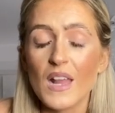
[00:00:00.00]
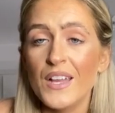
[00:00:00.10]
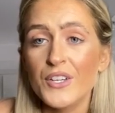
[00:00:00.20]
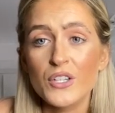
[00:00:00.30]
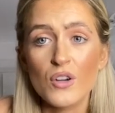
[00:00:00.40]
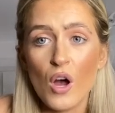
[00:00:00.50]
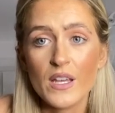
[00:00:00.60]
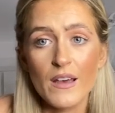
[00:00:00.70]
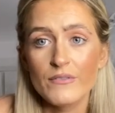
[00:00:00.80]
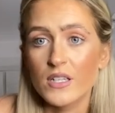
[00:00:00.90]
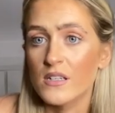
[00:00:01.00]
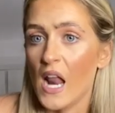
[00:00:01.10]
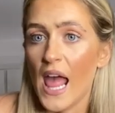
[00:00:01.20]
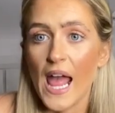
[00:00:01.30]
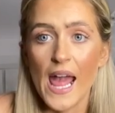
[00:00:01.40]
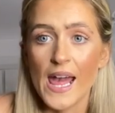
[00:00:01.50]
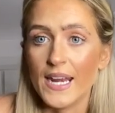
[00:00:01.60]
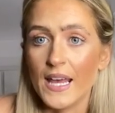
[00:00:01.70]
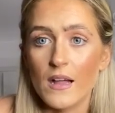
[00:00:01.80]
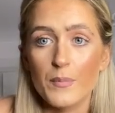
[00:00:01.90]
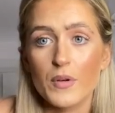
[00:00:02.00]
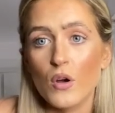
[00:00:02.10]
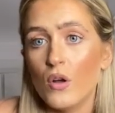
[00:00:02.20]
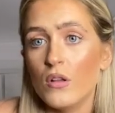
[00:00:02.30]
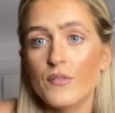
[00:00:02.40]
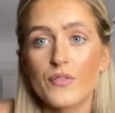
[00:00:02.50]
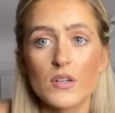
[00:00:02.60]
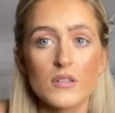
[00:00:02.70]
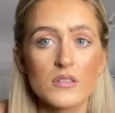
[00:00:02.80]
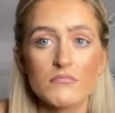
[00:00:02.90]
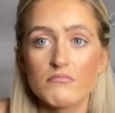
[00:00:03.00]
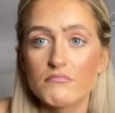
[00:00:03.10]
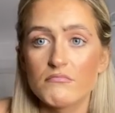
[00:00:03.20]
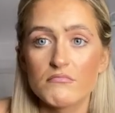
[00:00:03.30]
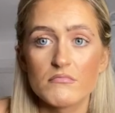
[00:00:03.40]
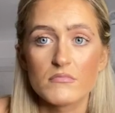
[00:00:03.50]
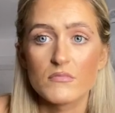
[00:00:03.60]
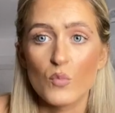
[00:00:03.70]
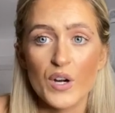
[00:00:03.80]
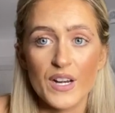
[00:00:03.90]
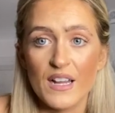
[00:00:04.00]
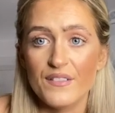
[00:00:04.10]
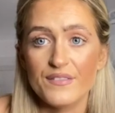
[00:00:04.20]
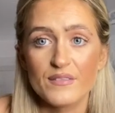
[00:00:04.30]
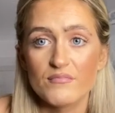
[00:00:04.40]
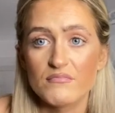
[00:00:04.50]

you're not given any help at all for where to live.